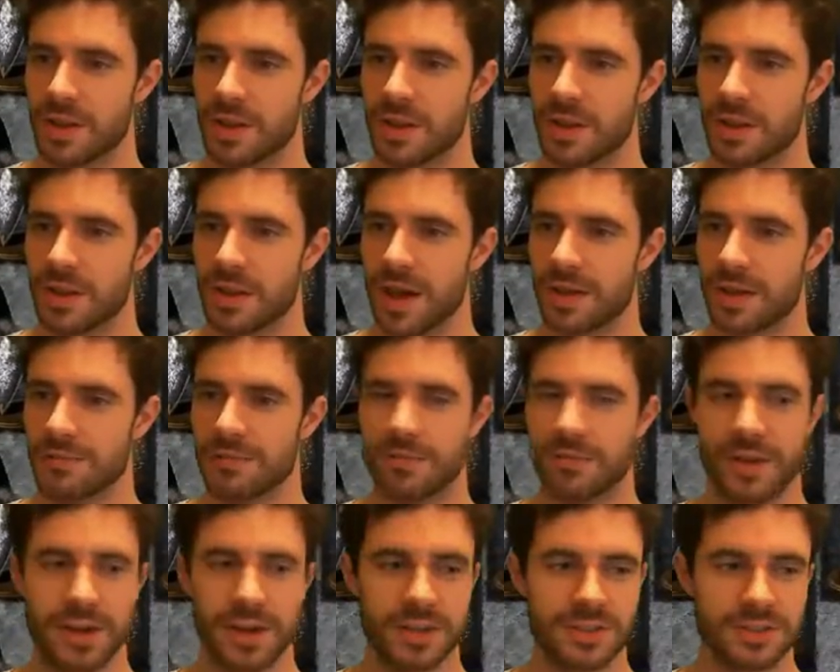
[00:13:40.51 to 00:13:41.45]
That
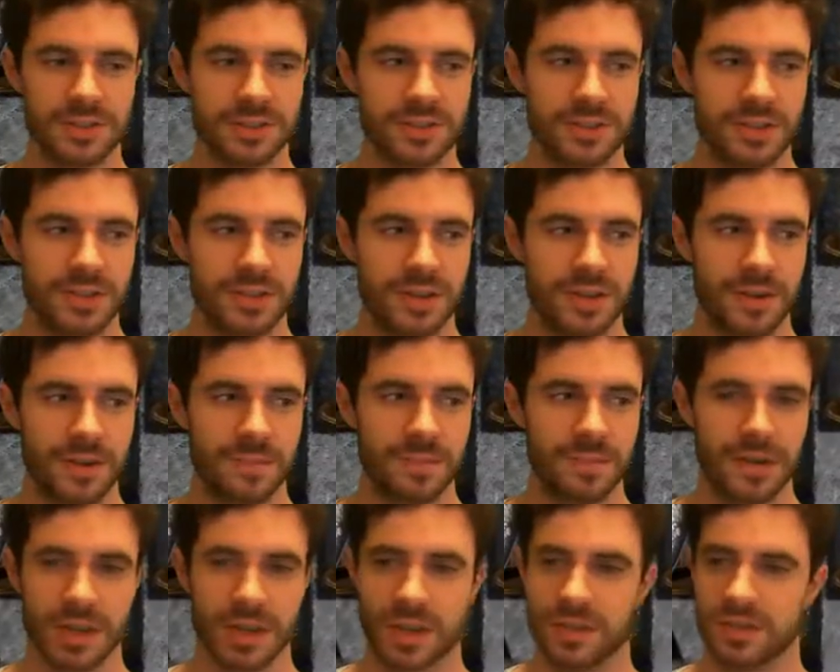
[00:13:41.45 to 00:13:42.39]
face
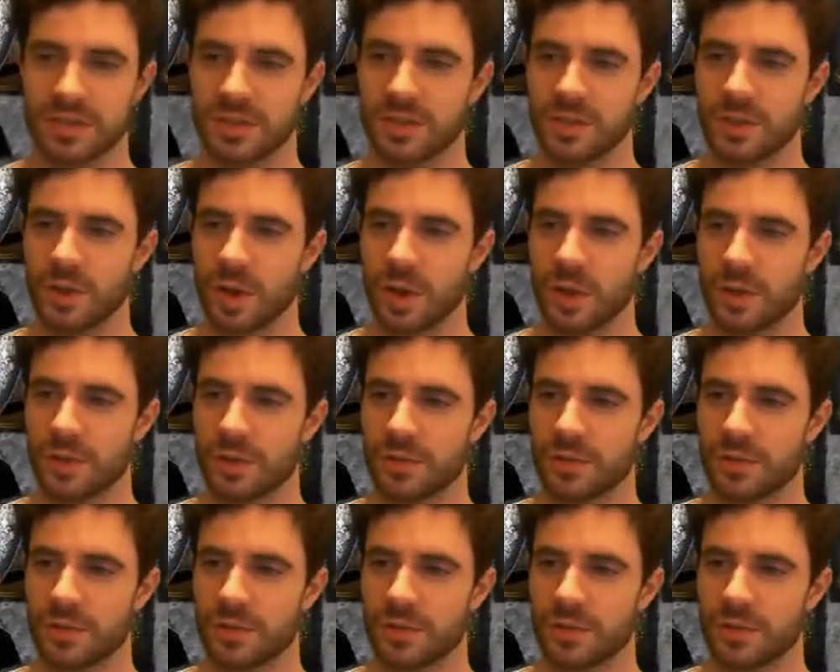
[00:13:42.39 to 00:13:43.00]
is not